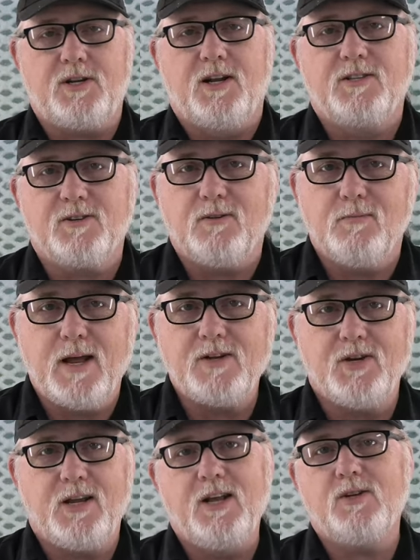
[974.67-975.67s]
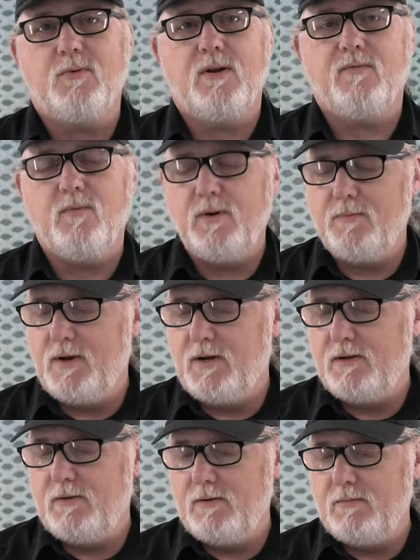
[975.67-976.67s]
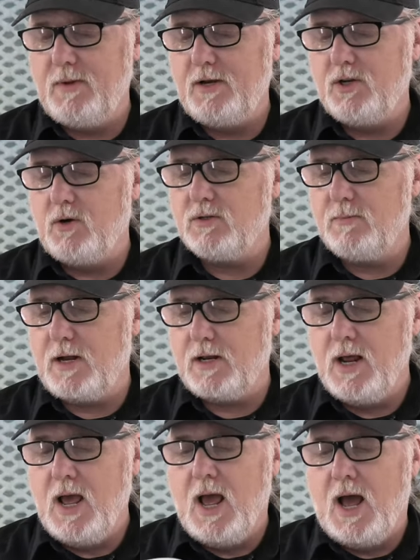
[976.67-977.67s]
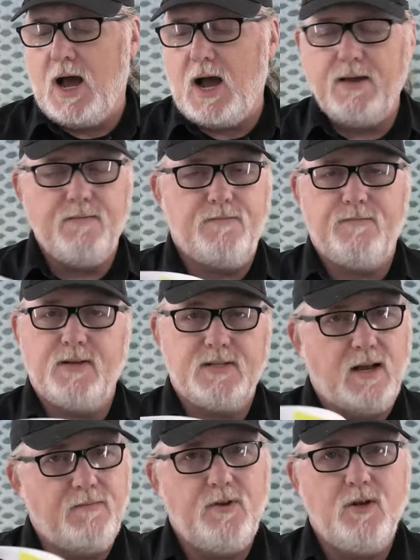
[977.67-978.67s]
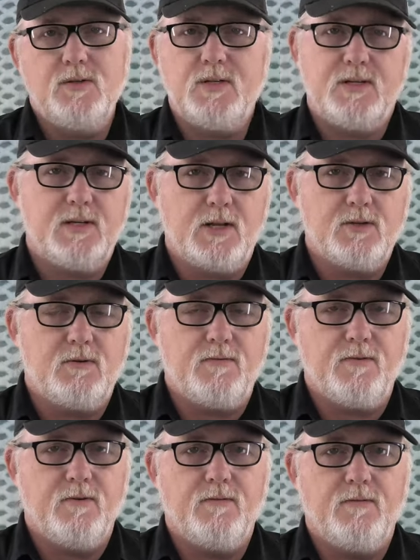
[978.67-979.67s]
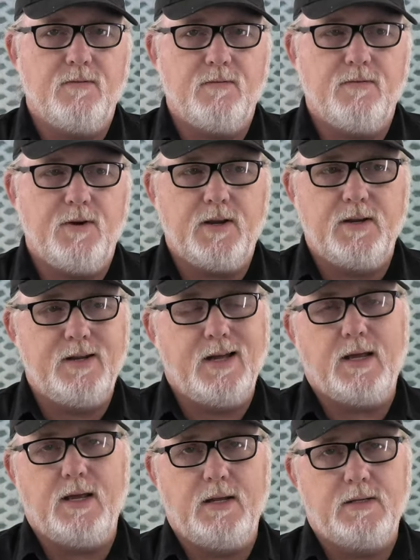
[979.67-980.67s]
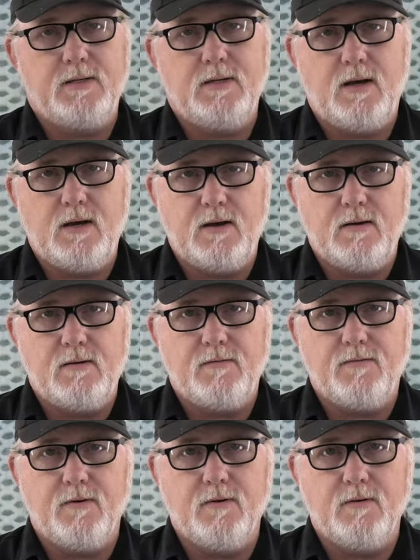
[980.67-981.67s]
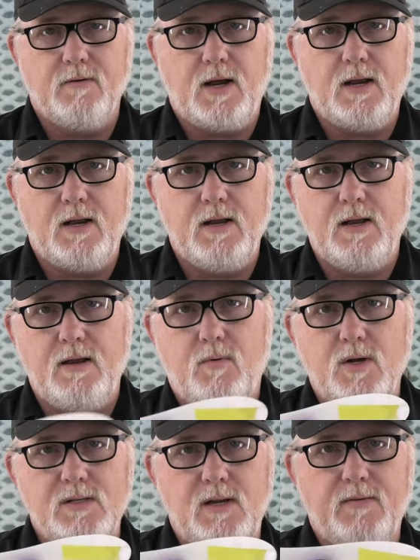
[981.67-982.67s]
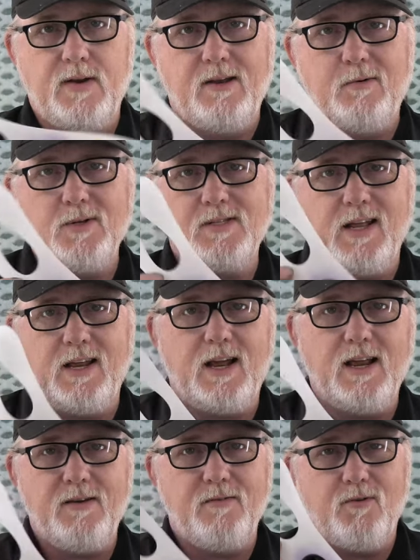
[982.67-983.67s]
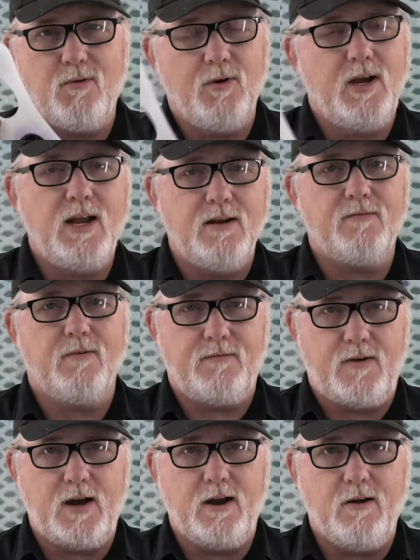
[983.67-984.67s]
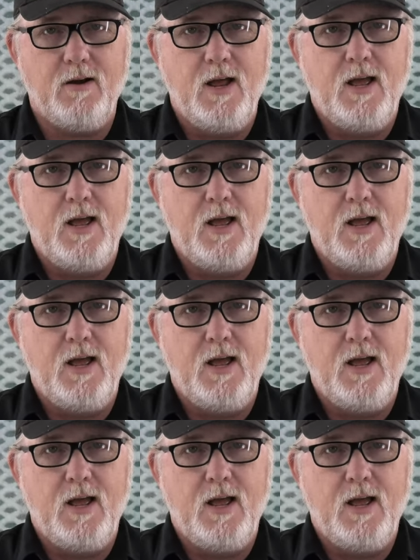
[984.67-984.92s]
stencil, Magic H, whatever we made made jokes about it. I've I've used this stencil for freaking decades. Uh, for I, it wasn't even it wasn't like I didn't create it for fire.